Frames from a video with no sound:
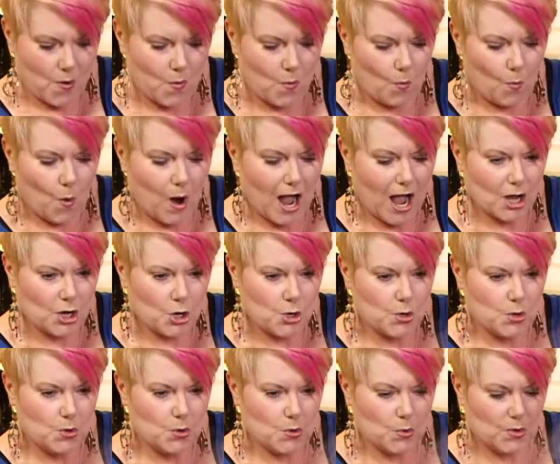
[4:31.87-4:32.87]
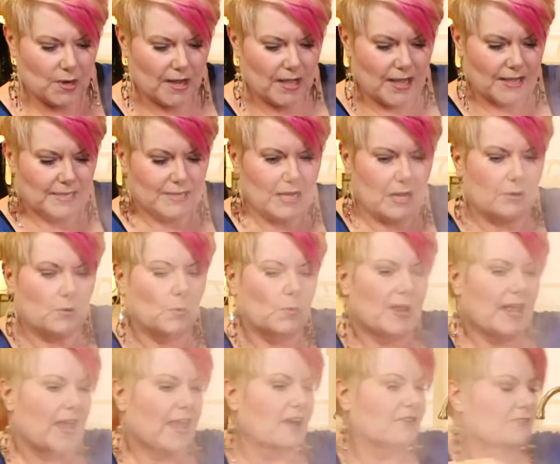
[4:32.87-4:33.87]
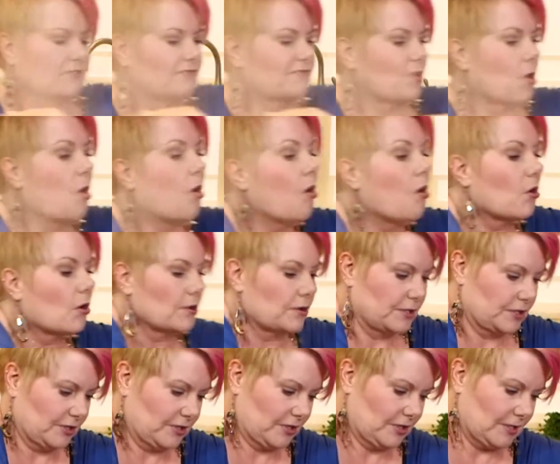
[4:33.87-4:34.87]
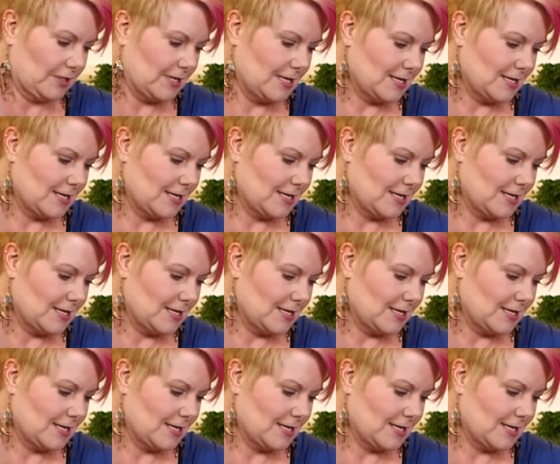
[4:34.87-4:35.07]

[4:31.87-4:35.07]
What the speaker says: Wahoo! Now we have, of course,